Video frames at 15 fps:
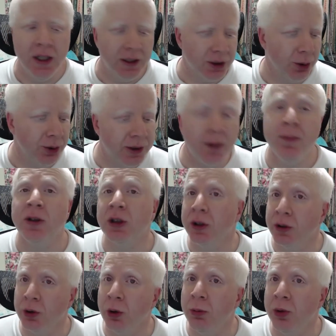So in temperature
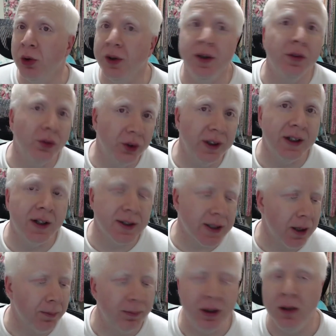control mode, it really does
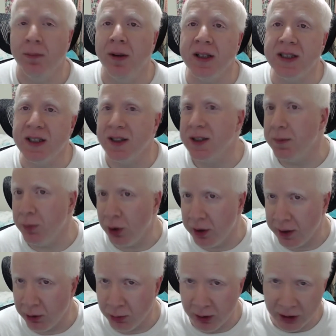help me, and plus it doesn't burn
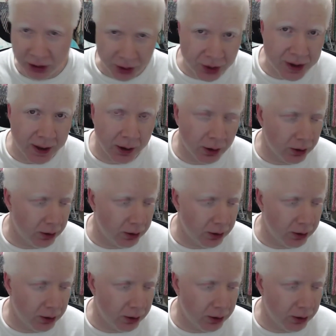down my juice that